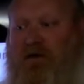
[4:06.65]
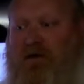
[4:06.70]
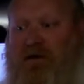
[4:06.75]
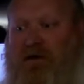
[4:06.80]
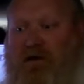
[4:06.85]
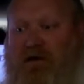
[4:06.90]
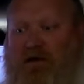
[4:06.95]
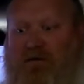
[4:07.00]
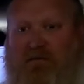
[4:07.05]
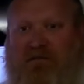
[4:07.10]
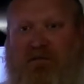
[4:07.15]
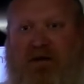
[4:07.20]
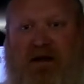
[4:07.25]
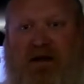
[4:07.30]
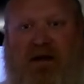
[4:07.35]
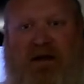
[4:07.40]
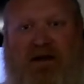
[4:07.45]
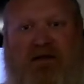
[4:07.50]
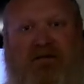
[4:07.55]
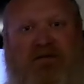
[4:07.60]
uh,
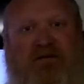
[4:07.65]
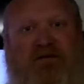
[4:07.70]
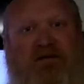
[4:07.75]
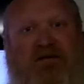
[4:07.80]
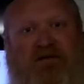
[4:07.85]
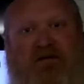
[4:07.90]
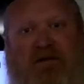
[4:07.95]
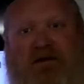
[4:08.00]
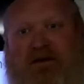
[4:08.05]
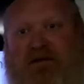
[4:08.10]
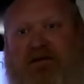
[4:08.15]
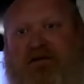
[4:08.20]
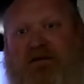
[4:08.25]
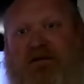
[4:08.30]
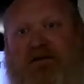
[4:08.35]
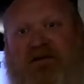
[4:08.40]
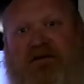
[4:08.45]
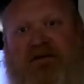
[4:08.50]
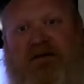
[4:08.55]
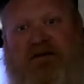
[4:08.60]
van, some,
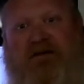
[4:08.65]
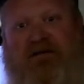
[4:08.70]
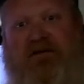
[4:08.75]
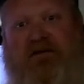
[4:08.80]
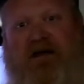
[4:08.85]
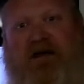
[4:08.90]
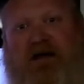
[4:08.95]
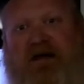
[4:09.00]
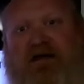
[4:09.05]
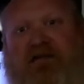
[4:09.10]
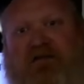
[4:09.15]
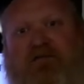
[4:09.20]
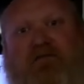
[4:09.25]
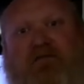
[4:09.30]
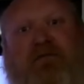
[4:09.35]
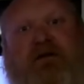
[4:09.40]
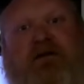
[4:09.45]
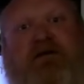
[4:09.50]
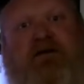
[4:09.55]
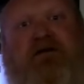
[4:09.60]
anything like that
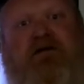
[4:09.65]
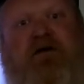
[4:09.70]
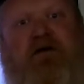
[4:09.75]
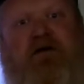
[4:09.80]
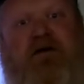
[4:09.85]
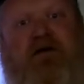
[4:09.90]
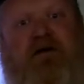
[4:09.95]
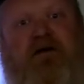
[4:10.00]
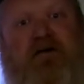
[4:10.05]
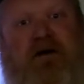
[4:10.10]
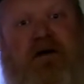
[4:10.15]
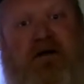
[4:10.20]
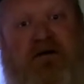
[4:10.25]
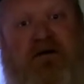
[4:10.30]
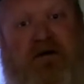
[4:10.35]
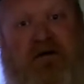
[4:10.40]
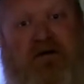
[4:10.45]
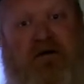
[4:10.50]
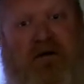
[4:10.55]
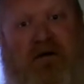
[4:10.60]
will be the cargo
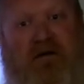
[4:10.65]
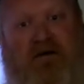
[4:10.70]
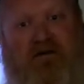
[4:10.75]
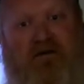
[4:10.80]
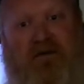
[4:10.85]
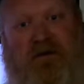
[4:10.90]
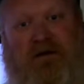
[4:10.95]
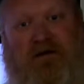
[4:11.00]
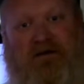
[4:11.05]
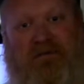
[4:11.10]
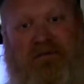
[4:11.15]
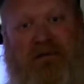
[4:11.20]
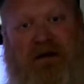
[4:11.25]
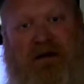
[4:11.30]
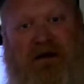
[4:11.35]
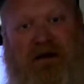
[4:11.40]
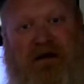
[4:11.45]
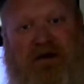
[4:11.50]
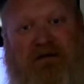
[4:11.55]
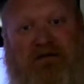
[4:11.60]
area all the way in the
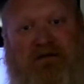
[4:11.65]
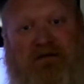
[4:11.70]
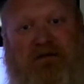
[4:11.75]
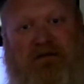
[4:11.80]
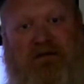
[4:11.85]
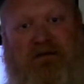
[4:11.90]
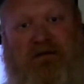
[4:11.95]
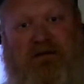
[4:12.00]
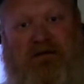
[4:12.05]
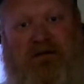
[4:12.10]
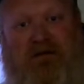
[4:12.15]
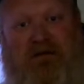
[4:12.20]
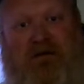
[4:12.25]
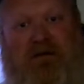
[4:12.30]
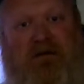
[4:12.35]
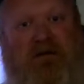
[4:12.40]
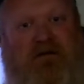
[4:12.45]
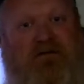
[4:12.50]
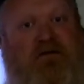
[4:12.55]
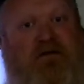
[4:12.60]
back.
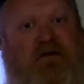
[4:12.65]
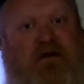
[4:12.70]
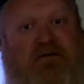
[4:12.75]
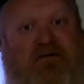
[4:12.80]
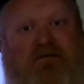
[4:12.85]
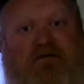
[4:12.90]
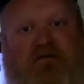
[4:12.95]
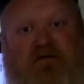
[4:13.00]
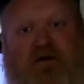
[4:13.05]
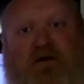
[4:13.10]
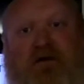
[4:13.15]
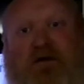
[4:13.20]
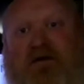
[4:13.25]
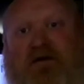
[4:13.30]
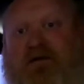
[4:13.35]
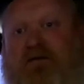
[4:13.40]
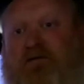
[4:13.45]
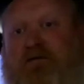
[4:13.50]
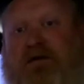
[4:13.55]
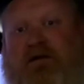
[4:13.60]
If you have a
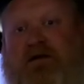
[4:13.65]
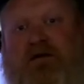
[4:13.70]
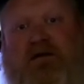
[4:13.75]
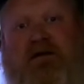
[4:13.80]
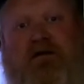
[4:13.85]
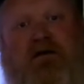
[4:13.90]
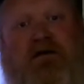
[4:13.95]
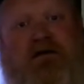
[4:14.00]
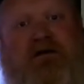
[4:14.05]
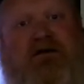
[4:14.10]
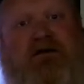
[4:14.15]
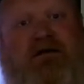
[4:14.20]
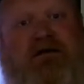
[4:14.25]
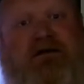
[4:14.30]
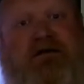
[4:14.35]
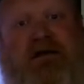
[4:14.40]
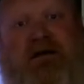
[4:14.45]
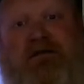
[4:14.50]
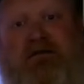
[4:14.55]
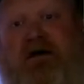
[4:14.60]
truck, it'll be
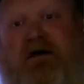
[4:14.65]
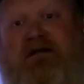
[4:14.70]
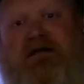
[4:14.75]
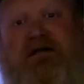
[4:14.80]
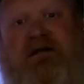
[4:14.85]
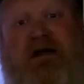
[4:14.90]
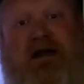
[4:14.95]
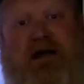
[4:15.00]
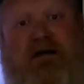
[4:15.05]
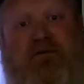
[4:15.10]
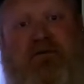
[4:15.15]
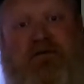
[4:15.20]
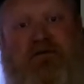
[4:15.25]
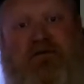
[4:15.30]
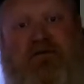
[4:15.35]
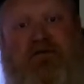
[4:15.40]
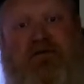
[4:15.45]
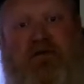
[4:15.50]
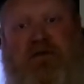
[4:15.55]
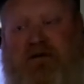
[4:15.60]
dictated by the cab of
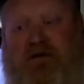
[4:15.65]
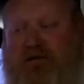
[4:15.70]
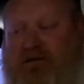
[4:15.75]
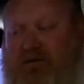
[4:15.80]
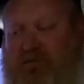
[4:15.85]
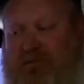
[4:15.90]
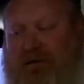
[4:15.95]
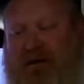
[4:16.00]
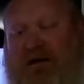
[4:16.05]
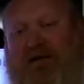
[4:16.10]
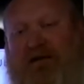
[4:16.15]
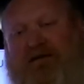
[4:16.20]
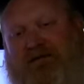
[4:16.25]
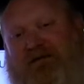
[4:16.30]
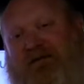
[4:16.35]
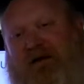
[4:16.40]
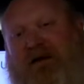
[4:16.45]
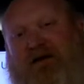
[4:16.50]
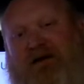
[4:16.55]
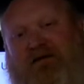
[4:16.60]
your truck. The bed is
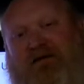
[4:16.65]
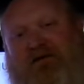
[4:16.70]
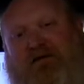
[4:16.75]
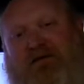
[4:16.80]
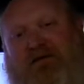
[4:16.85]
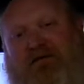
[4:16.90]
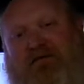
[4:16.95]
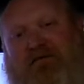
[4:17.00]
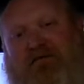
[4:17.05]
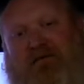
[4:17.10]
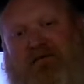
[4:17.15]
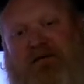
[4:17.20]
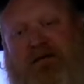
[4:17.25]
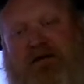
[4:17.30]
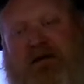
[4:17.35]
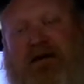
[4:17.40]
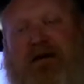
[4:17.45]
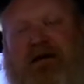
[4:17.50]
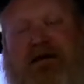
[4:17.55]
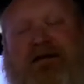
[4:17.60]
not considered,
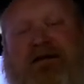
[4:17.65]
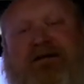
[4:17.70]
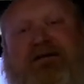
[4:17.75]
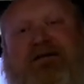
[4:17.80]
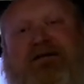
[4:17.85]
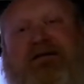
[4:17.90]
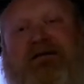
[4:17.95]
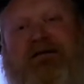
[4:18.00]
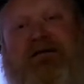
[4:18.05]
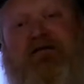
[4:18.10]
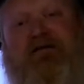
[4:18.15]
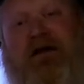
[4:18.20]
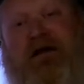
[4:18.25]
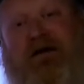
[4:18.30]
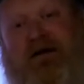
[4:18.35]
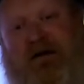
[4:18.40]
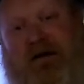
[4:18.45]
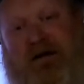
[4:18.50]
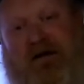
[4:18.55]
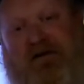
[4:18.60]
it is considered a
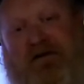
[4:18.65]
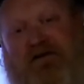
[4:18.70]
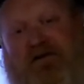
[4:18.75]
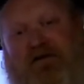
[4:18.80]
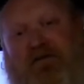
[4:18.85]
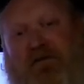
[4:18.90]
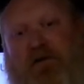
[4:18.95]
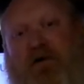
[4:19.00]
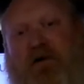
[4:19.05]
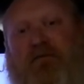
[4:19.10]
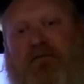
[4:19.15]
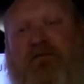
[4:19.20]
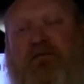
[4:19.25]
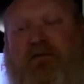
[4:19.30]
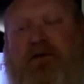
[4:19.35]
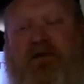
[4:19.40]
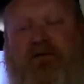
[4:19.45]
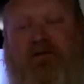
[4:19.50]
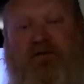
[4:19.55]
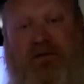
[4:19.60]
luggage compartment,
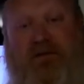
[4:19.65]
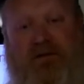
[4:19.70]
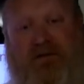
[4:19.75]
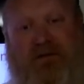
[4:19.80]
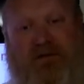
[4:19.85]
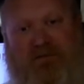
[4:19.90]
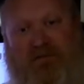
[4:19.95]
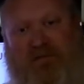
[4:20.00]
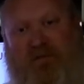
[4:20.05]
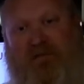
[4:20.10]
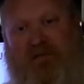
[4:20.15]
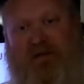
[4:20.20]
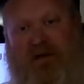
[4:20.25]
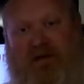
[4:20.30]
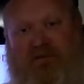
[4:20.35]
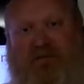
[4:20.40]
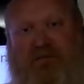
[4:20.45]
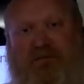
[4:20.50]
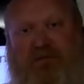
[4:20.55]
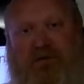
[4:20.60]
but don't think that's where you
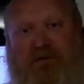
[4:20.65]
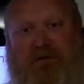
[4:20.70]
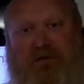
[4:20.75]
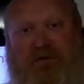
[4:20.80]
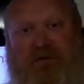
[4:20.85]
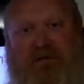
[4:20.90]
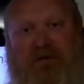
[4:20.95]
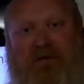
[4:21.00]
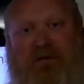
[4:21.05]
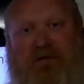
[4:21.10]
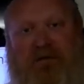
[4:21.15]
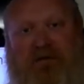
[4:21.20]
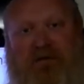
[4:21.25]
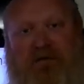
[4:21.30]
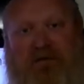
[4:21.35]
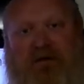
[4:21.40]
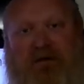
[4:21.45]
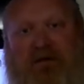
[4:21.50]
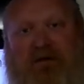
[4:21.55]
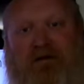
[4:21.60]
have to put it,
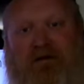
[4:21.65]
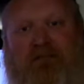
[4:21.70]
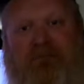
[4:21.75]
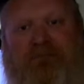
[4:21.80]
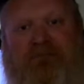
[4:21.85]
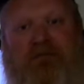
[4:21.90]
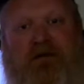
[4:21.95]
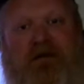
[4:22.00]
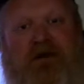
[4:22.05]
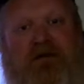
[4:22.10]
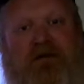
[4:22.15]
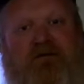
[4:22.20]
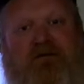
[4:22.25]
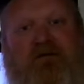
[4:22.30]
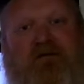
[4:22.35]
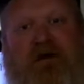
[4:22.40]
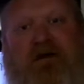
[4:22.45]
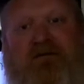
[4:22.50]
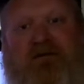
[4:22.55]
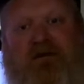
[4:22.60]
okay? If
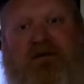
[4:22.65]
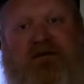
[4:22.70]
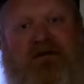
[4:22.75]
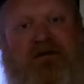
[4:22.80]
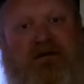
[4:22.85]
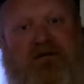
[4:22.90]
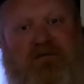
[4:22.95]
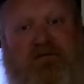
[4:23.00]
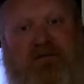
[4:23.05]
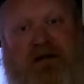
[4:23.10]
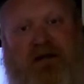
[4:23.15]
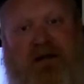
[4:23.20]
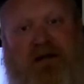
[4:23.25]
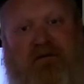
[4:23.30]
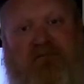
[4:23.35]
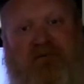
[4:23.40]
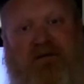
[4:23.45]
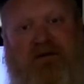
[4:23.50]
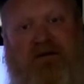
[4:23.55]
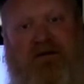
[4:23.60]
you have a single
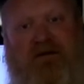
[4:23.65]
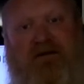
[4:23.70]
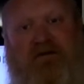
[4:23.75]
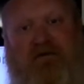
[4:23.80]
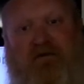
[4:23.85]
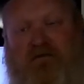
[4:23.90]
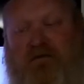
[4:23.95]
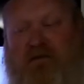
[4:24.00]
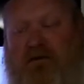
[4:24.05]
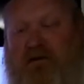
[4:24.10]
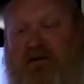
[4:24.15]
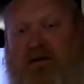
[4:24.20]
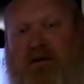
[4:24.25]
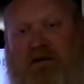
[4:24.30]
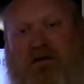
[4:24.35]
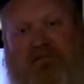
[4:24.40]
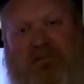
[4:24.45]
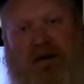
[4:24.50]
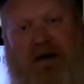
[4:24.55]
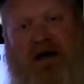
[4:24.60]
cab vehicle,
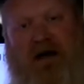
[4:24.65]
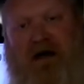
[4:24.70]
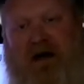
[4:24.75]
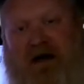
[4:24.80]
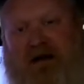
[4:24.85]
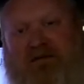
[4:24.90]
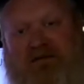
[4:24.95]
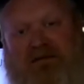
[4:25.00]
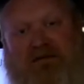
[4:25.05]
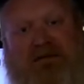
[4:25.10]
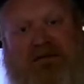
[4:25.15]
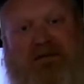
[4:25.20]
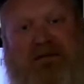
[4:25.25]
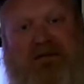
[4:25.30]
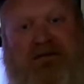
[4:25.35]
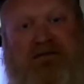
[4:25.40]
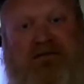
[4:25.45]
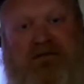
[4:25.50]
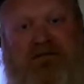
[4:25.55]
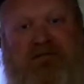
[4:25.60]
behind the
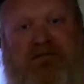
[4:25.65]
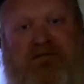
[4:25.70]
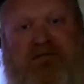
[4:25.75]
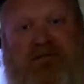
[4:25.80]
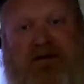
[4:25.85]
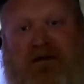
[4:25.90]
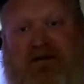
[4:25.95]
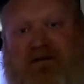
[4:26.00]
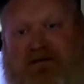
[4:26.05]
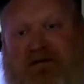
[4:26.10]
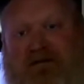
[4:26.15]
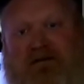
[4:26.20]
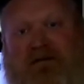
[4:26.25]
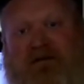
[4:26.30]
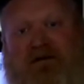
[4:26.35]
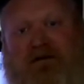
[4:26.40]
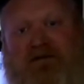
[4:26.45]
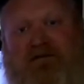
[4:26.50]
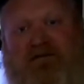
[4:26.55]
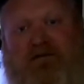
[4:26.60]
seat, that is the
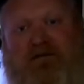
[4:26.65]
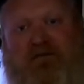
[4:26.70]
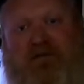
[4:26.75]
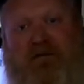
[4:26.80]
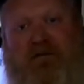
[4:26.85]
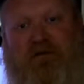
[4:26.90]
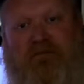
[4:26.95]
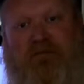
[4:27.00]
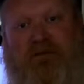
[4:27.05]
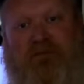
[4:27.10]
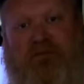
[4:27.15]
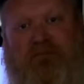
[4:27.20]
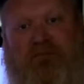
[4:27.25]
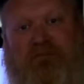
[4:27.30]
luggage compartment.